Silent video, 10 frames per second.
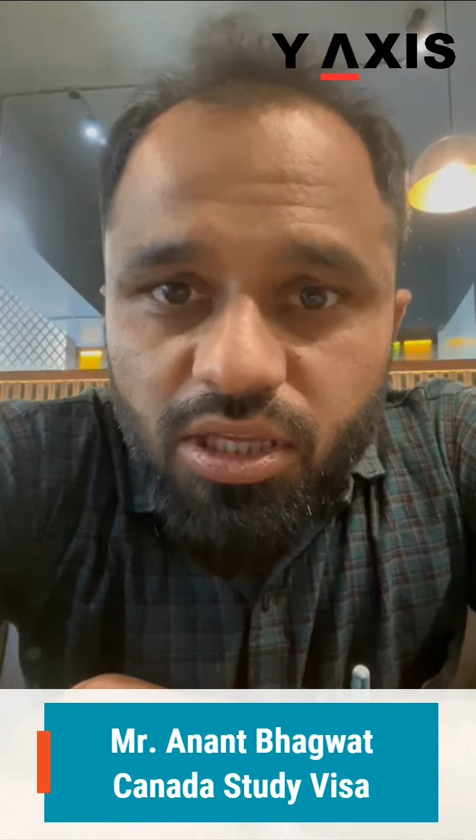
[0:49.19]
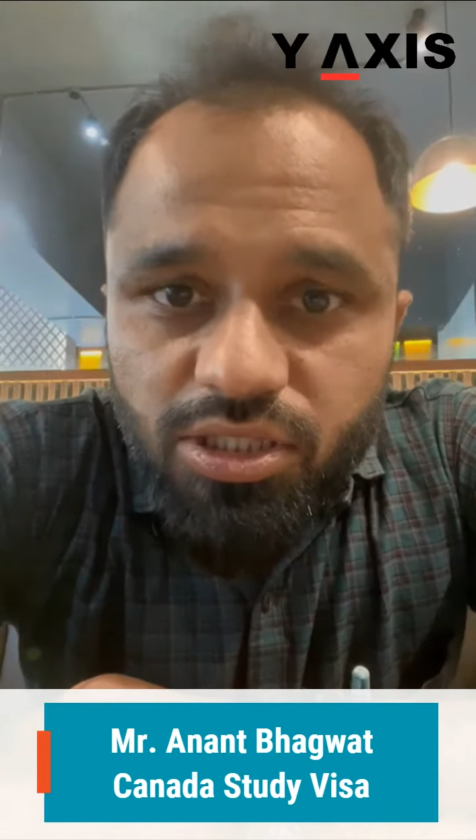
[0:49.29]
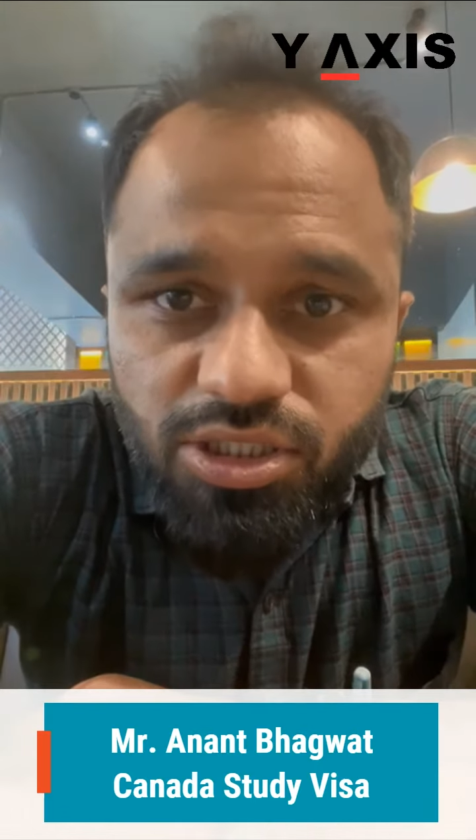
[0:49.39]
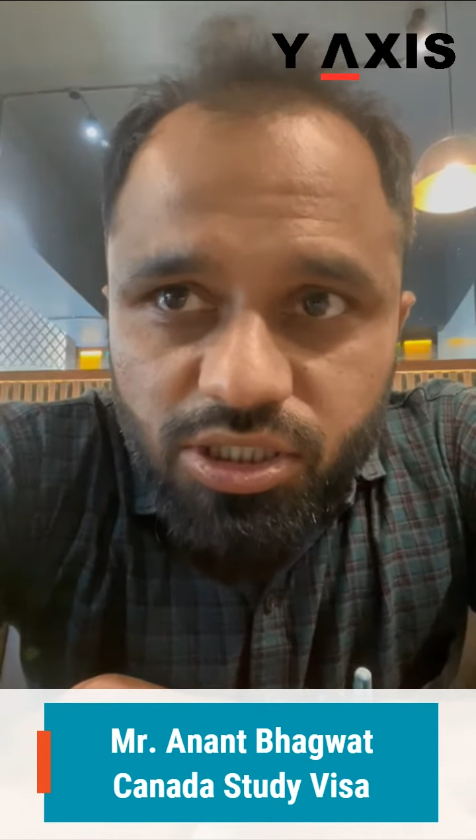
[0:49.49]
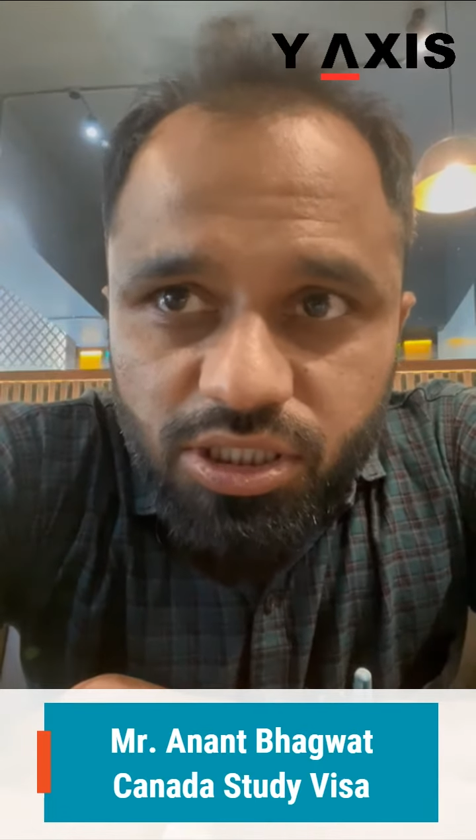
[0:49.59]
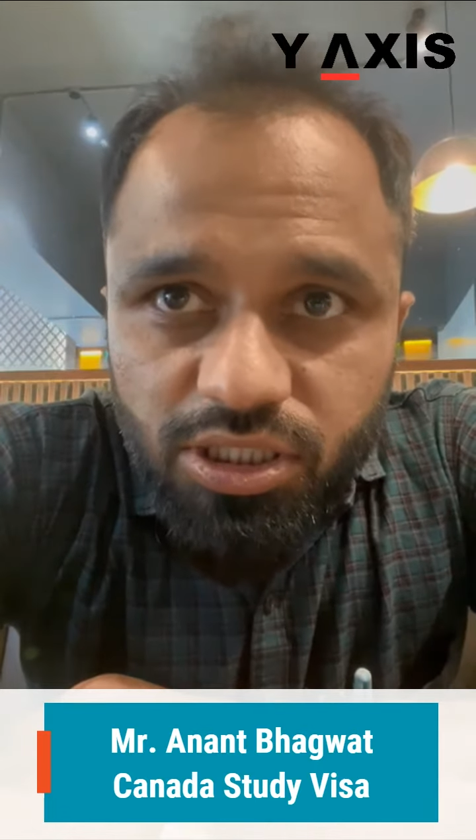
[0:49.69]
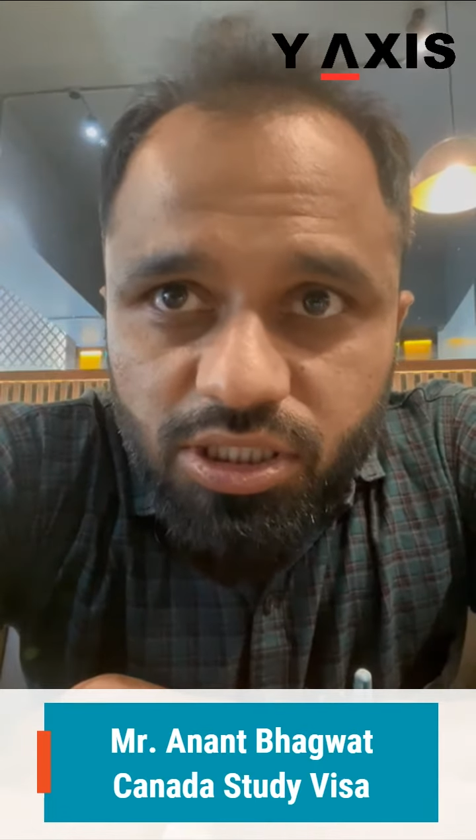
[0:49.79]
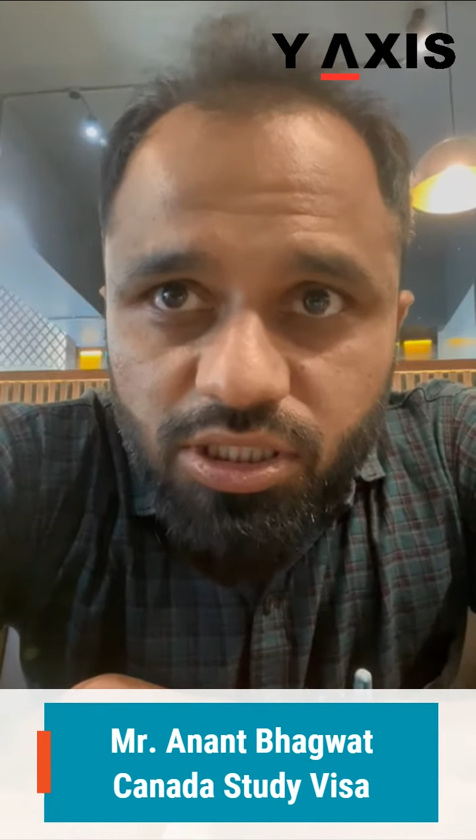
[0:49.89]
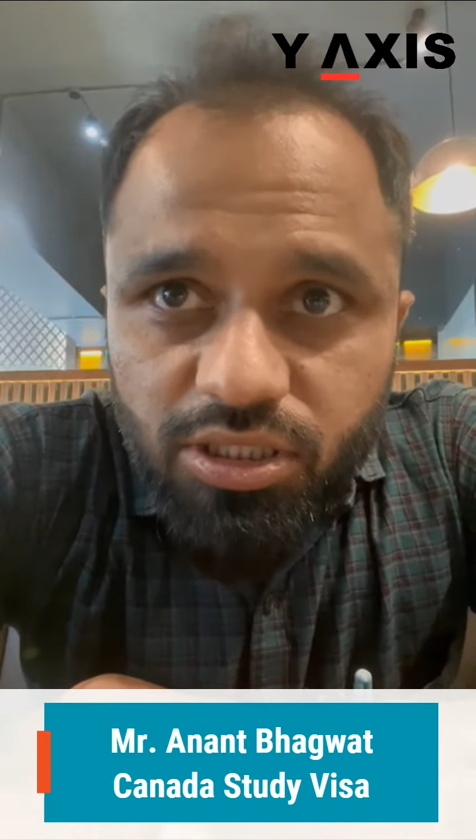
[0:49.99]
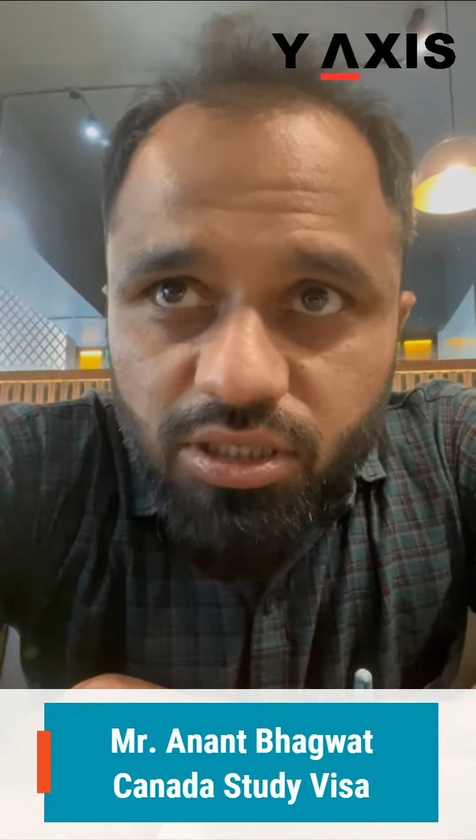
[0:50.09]

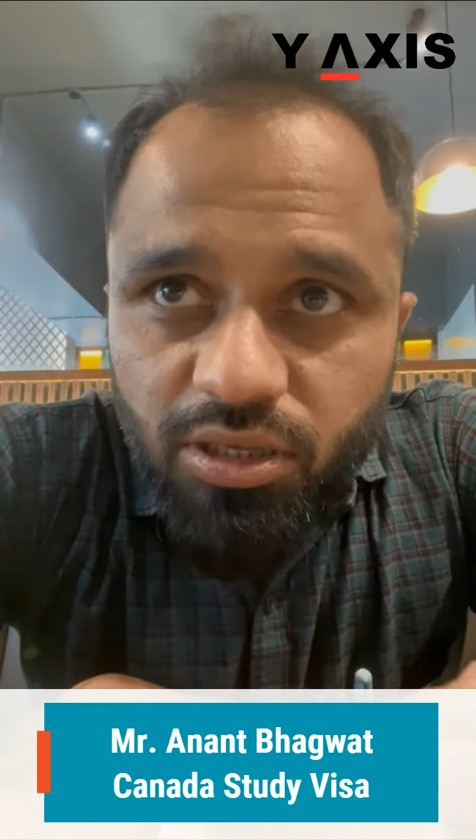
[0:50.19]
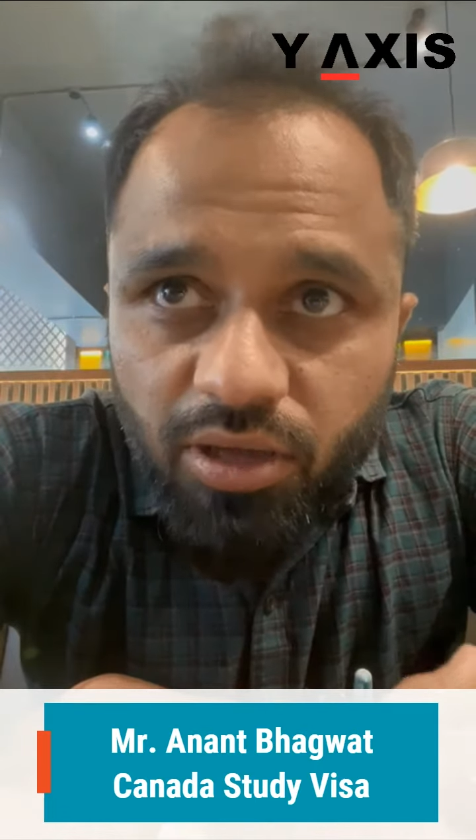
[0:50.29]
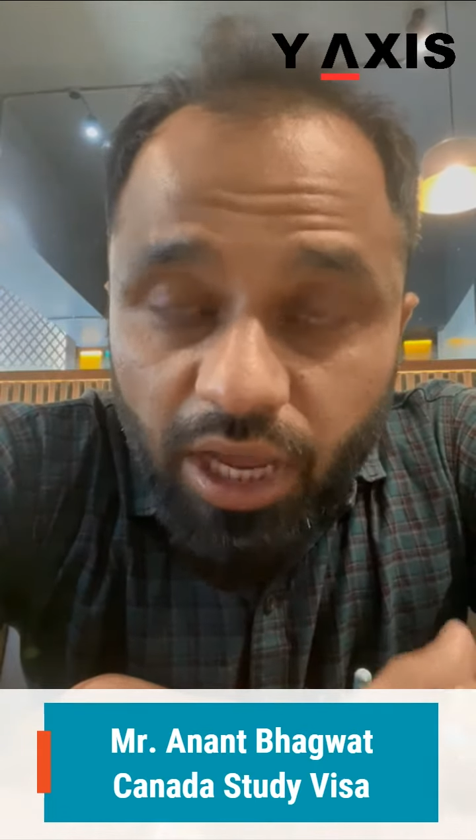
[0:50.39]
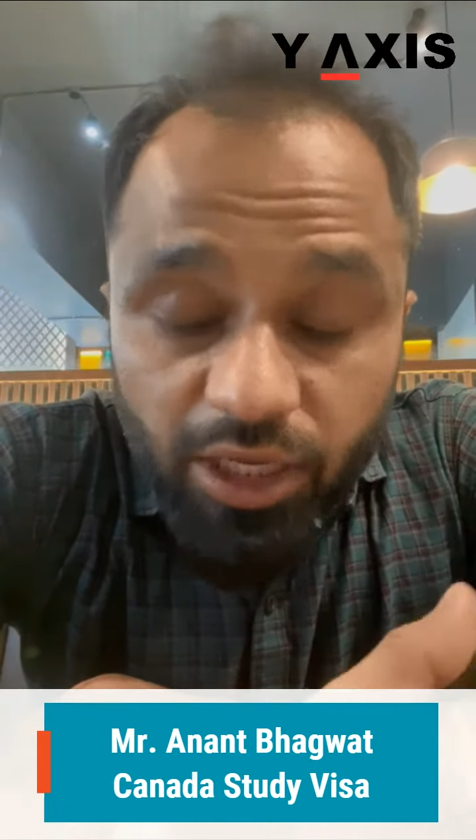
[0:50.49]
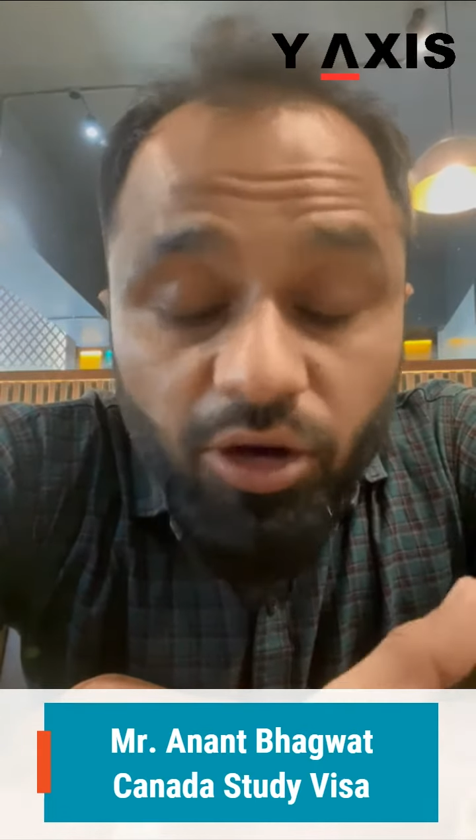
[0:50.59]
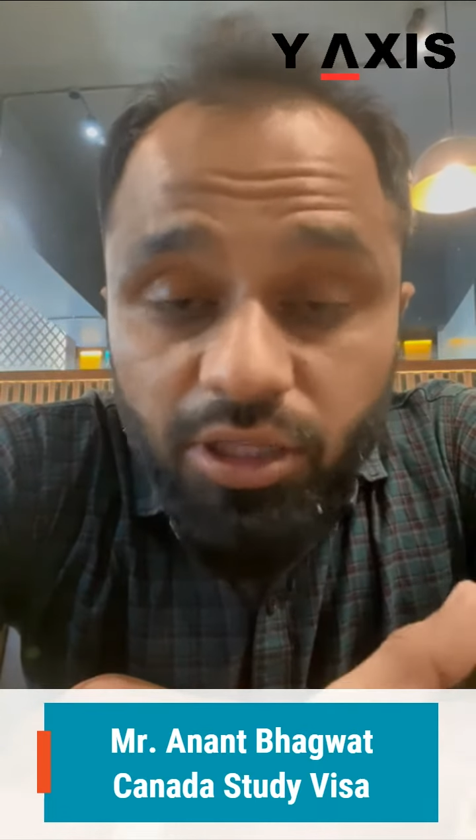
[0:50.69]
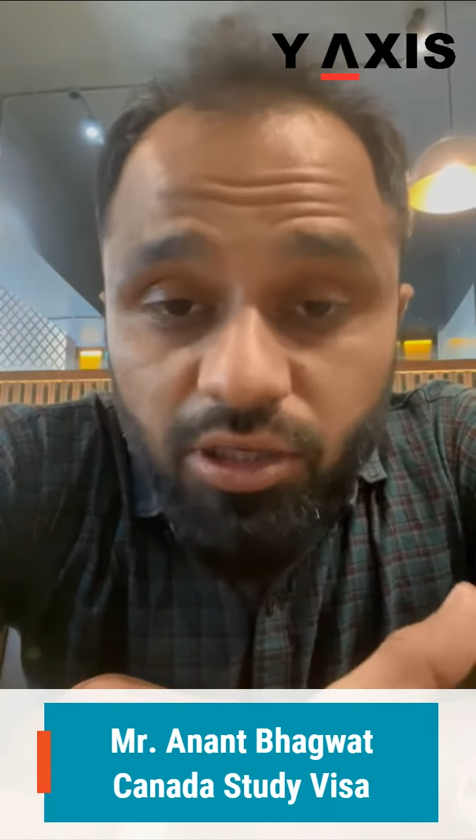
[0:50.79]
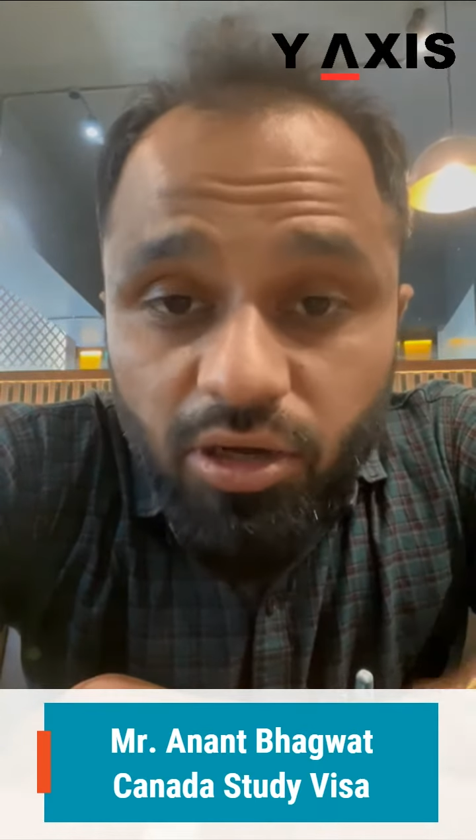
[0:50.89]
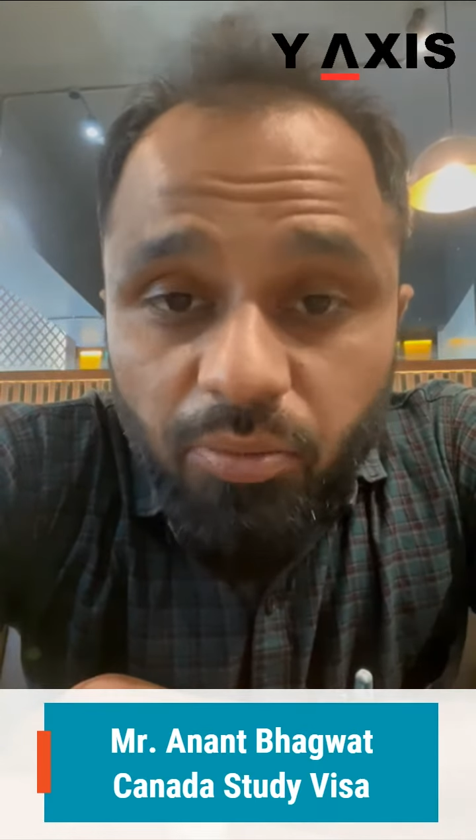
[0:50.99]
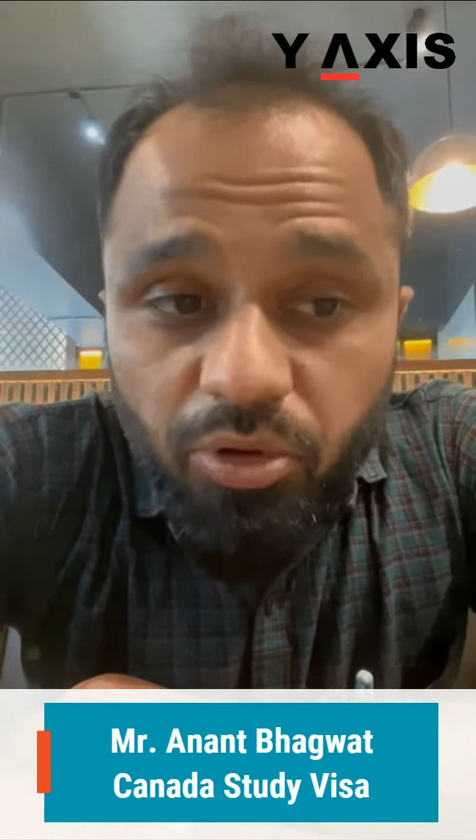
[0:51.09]
she I got
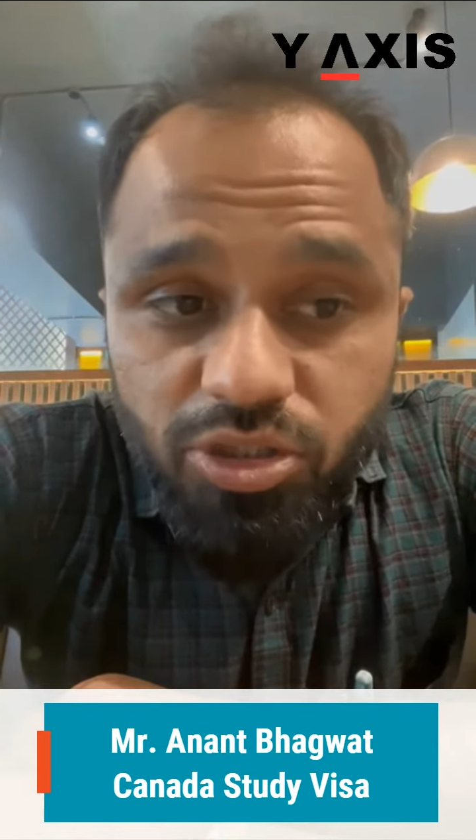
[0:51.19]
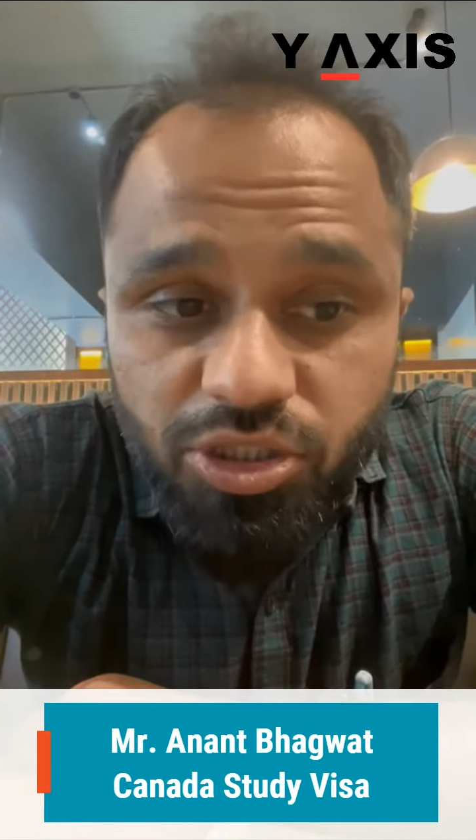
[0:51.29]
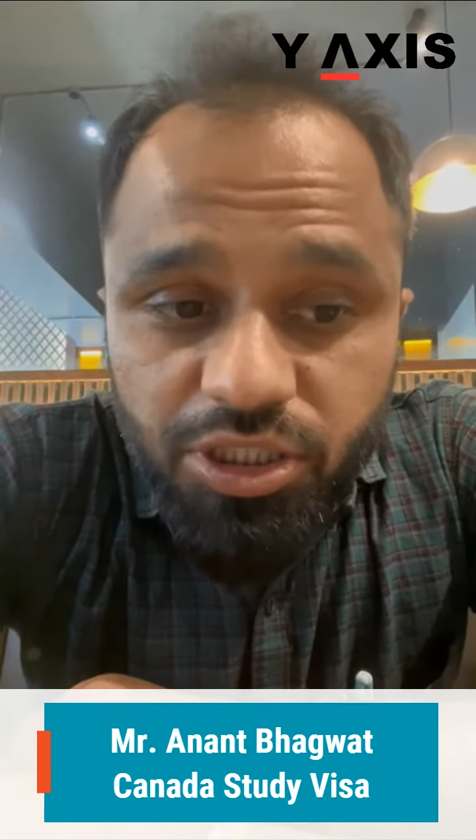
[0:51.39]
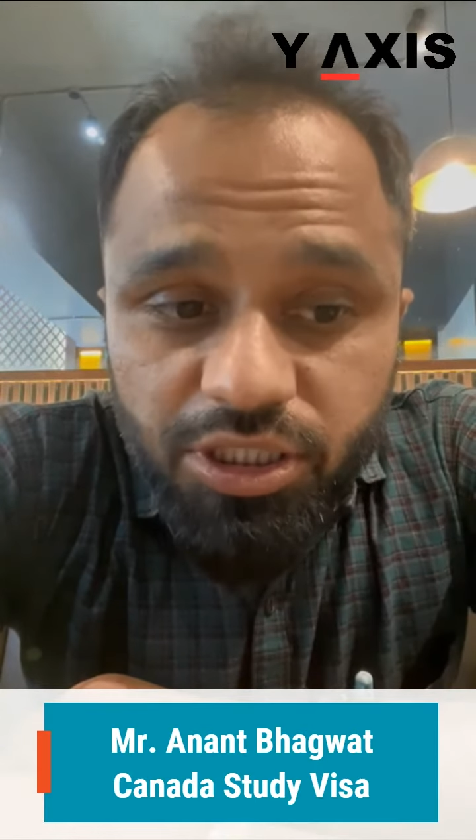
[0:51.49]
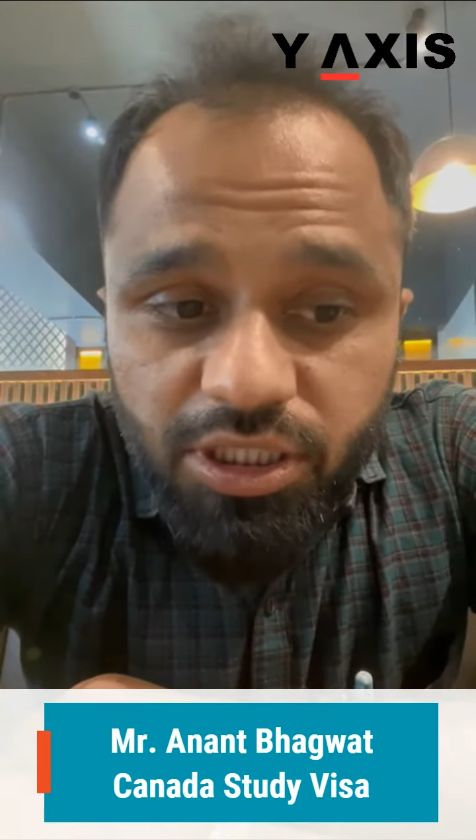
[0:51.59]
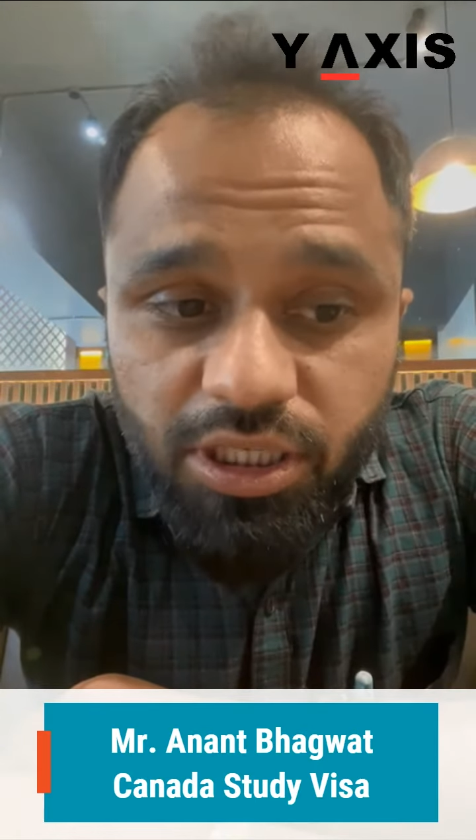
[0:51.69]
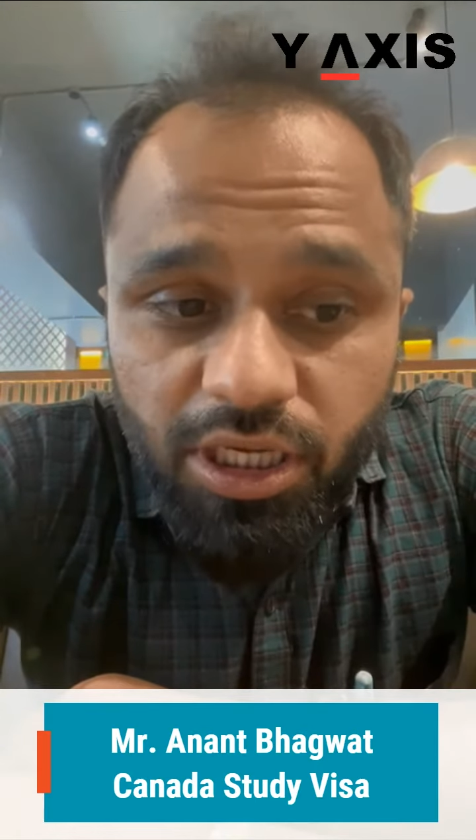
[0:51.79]
an opportunity,